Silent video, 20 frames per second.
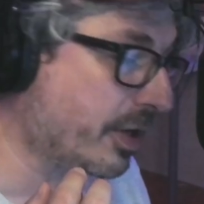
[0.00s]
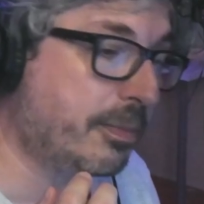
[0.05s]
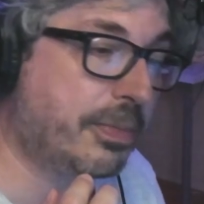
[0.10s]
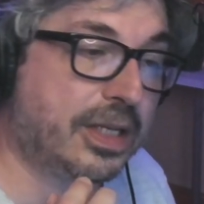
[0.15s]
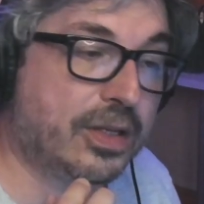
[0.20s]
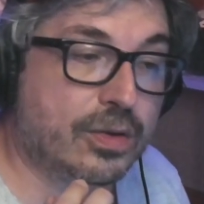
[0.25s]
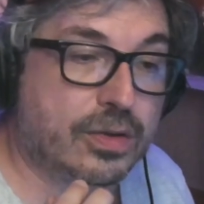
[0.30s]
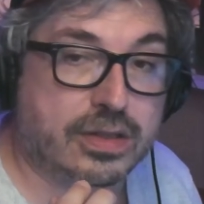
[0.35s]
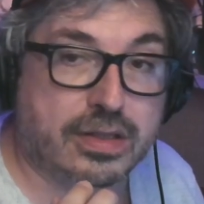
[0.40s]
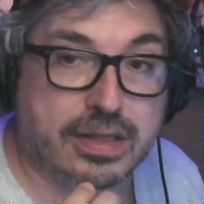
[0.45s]
to be
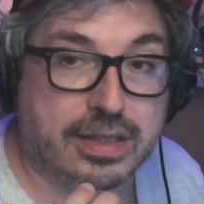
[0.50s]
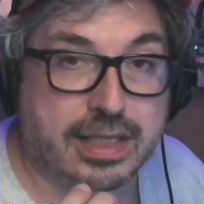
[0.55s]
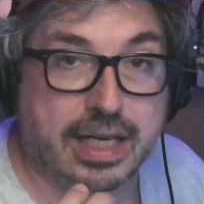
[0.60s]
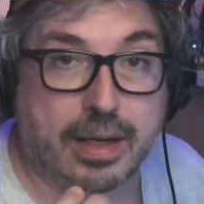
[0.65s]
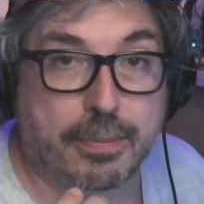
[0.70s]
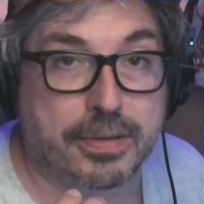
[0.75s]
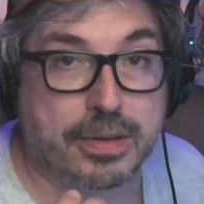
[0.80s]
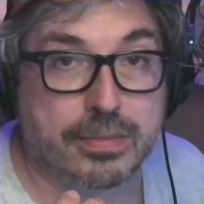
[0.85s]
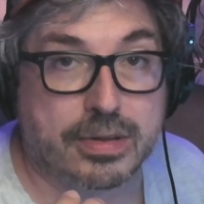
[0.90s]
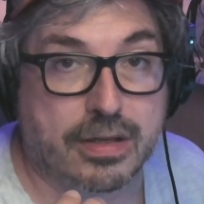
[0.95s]
used to set
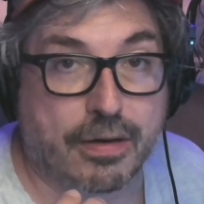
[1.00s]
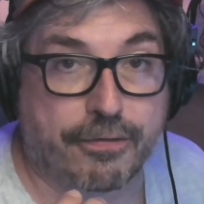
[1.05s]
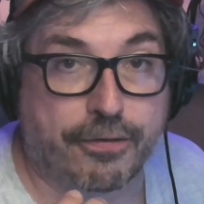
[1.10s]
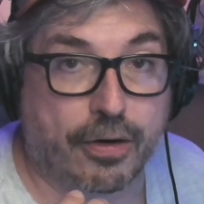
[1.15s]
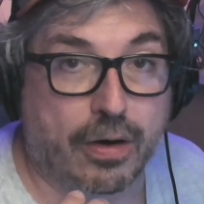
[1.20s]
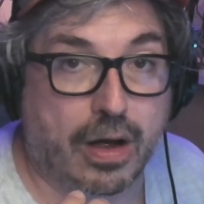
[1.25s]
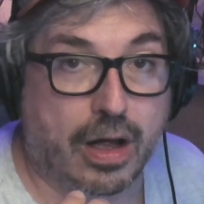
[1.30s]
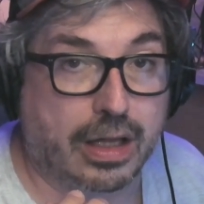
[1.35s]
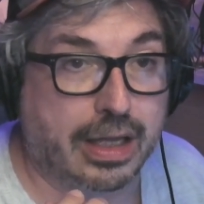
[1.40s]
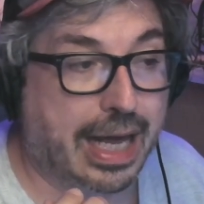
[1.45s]
up some stuff
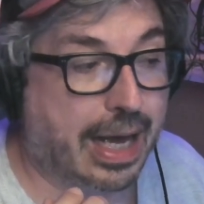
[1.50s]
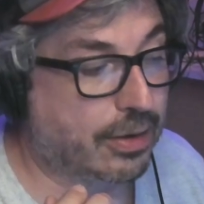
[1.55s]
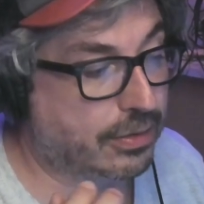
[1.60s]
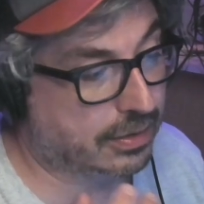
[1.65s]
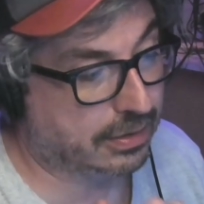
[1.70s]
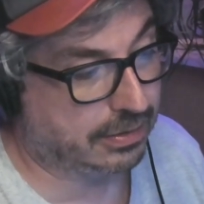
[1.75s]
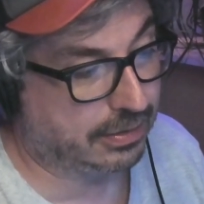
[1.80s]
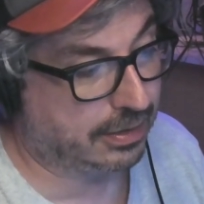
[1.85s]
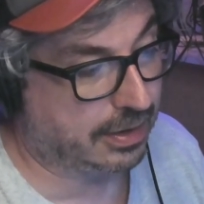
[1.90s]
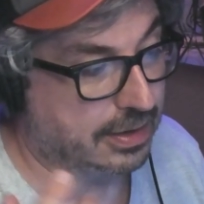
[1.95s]
for All Out.
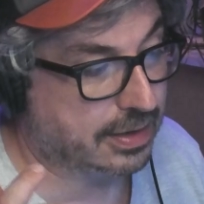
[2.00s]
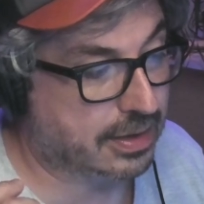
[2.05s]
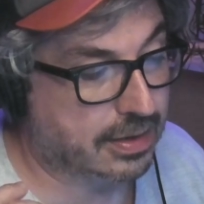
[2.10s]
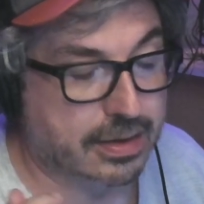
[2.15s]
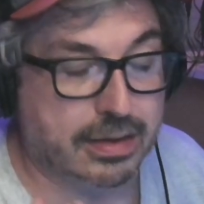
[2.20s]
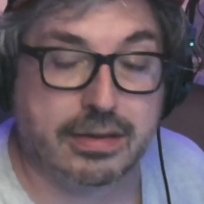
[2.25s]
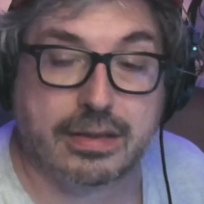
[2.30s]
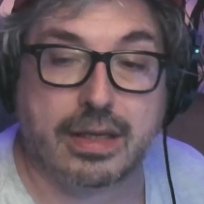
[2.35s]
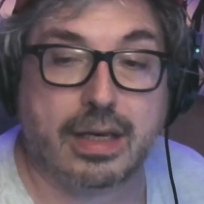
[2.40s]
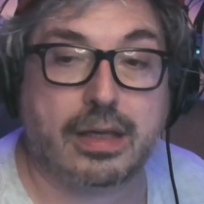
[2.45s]
And
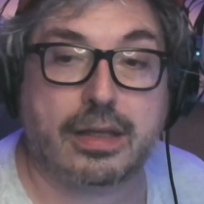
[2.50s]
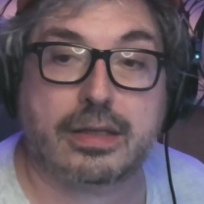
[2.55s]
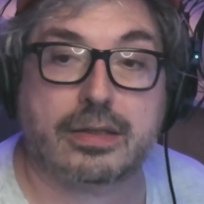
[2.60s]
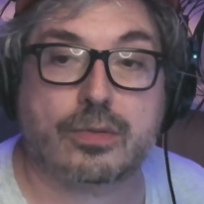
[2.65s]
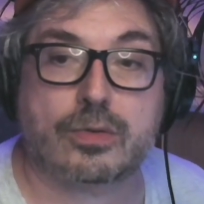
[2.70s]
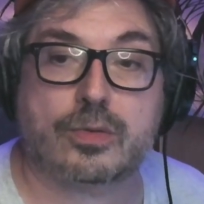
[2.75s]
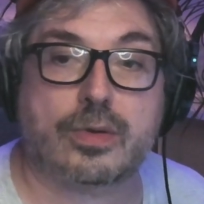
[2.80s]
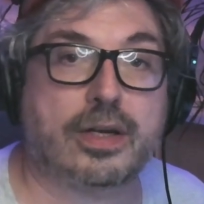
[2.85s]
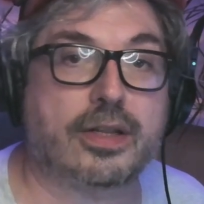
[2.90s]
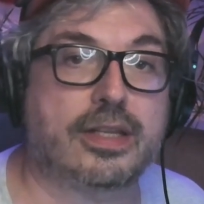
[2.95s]
this
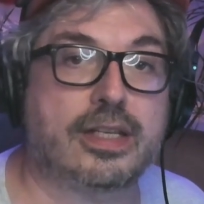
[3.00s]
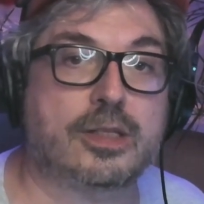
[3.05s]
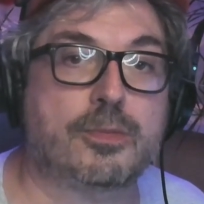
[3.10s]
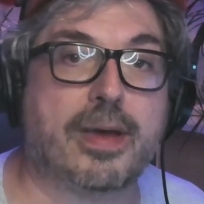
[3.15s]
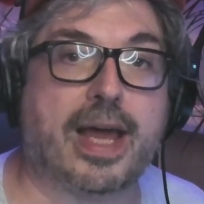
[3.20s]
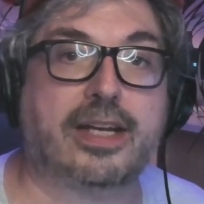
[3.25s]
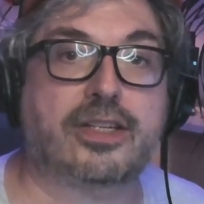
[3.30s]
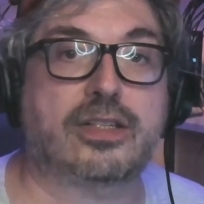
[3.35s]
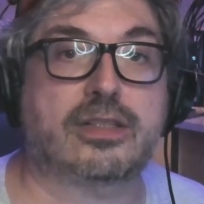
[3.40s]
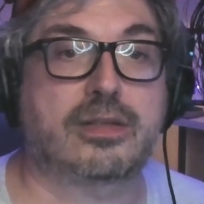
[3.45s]
was one of these
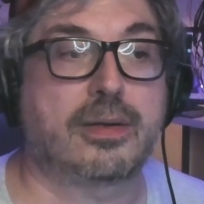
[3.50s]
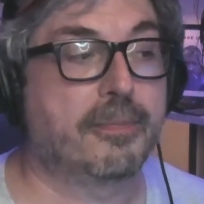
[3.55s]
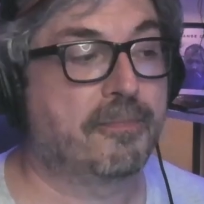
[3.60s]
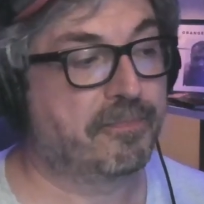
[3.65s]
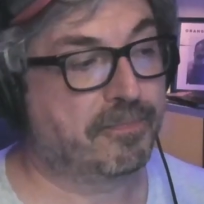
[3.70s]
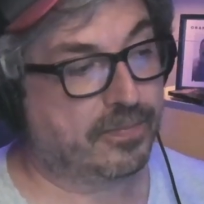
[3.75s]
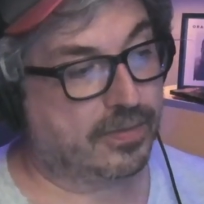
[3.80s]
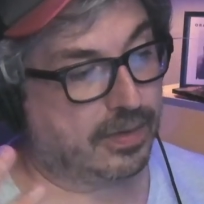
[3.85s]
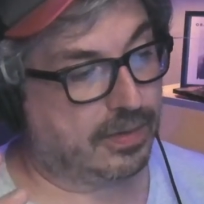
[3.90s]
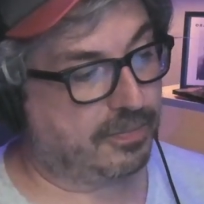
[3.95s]
matches.
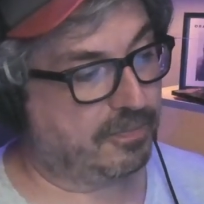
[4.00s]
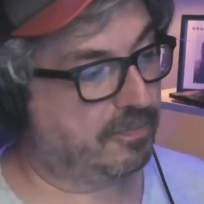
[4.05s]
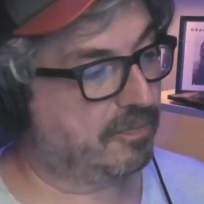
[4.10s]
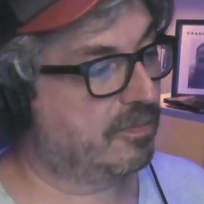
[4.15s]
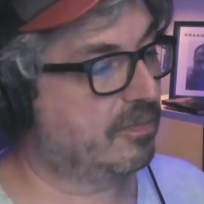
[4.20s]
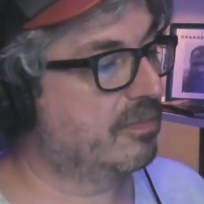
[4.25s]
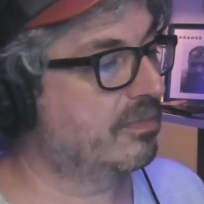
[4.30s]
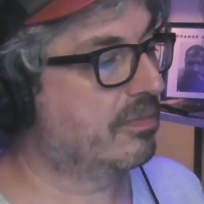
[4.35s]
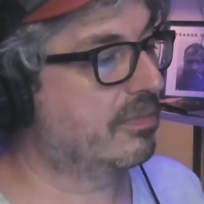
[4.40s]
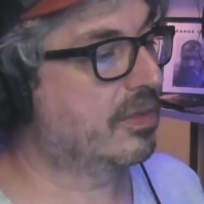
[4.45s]

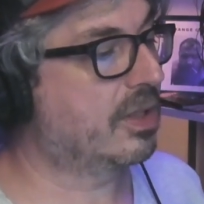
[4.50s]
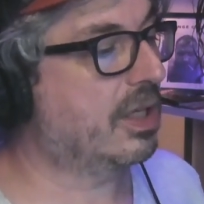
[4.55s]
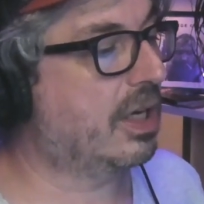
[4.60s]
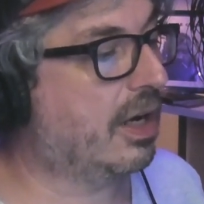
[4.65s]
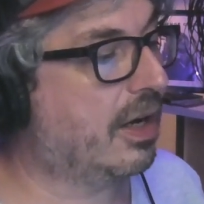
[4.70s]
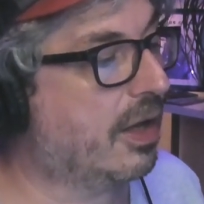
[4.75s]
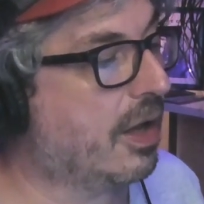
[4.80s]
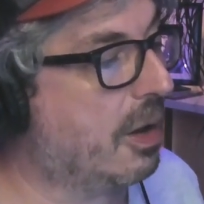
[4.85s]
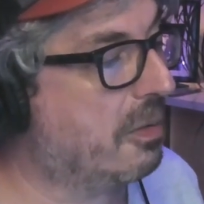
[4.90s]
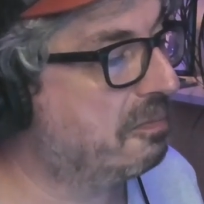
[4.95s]
There
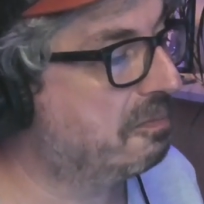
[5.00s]
you go.